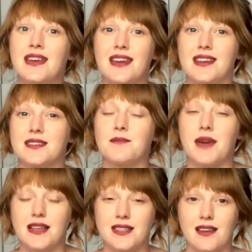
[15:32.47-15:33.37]
He's
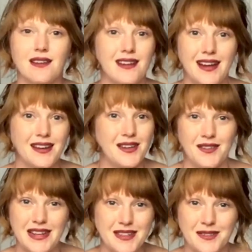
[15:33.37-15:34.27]
amazing at
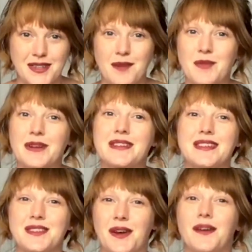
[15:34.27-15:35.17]
narrating audiobooks,
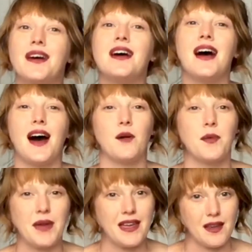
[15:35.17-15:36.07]
so I'll be
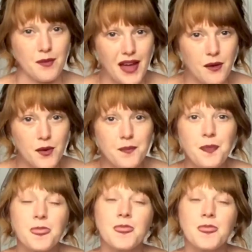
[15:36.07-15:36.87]
picking up that one.